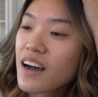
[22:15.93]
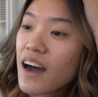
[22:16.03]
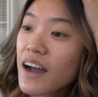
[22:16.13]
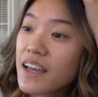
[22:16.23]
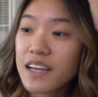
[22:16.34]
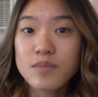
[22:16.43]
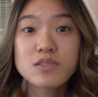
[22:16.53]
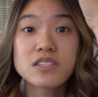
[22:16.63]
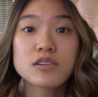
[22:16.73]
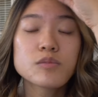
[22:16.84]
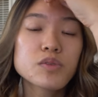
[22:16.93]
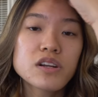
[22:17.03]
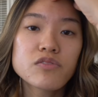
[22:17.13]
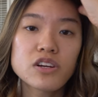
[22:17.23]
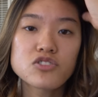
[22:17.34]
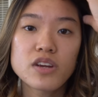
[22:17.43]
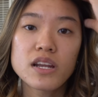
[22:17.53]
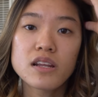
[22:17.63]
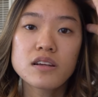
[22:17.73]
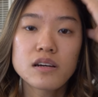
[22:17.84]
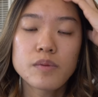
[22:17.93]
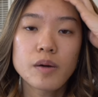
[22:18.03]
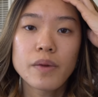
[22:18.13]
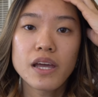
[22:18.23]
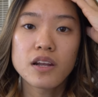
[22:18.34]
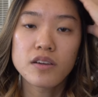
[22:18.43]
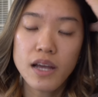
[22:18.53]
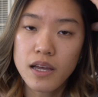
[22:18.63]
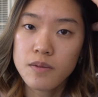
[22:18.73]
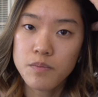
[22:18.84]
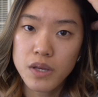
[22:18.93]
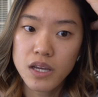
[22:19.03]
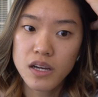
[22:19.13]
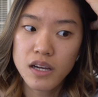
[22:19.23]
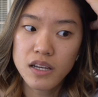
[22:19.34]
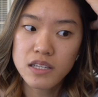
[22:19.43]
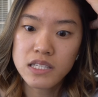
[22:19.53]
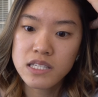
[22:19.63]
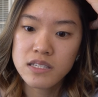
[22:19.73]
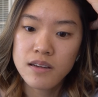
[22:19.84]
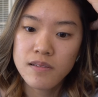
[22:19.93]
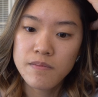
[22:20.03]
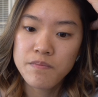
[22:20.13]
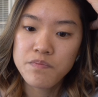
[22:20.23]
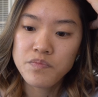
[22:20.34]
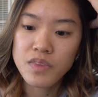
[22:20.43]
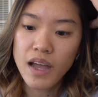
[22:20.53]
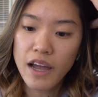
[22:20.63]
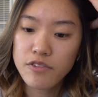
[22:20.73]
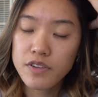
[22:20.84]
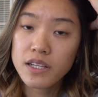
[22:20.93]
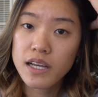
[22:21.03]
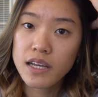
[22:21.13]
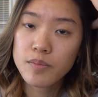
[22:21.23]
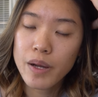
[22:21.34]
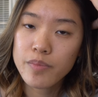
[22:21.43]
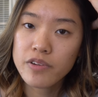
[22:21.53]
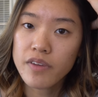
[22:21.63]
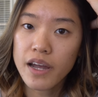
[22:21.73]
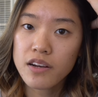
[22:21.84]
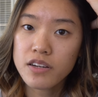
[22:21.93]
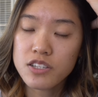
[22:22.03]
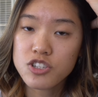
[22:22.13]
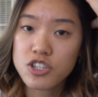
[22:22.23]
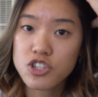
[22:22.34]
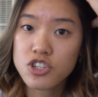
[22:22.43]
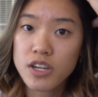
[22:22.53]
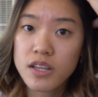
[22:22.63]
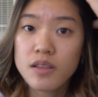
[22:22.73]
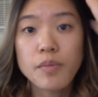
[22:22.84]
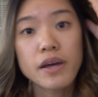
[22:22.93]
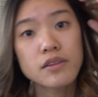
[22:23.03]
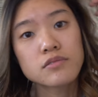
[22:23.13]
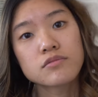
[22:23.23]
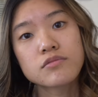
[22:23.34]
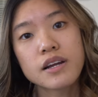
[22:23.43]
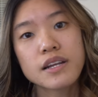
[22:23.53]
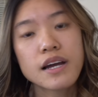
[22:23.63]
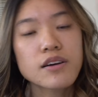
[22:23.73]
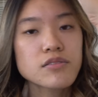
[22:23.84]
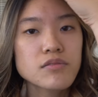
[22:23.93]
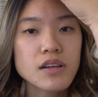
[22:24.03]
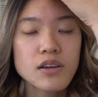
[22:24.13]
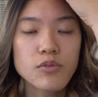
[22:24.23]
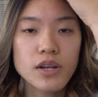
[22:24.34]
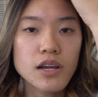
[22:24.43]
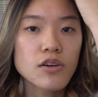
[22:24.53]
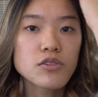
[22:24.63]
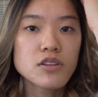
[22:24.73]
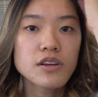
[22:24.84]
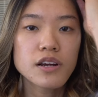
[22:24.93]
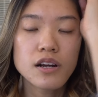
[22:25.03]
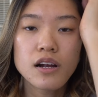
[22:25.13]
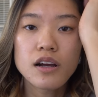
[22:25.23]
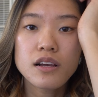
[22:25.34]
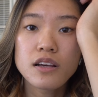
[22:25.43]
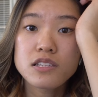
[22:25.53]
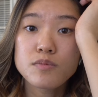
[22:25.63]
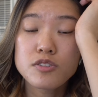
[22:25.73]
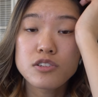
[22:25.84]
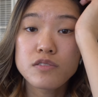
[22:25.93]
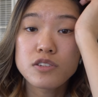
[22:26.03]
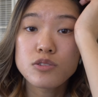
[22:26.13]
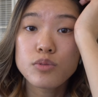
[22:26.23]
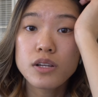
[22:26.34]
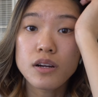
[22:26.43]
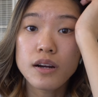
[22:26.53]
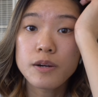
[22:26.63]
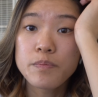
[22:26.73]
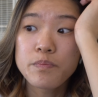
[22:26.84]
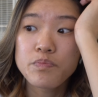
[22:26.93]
I am still pretty frustrated about my internet because I feel like my provider is just shitting the bed right now. When I go to their uh, customer service Twitter,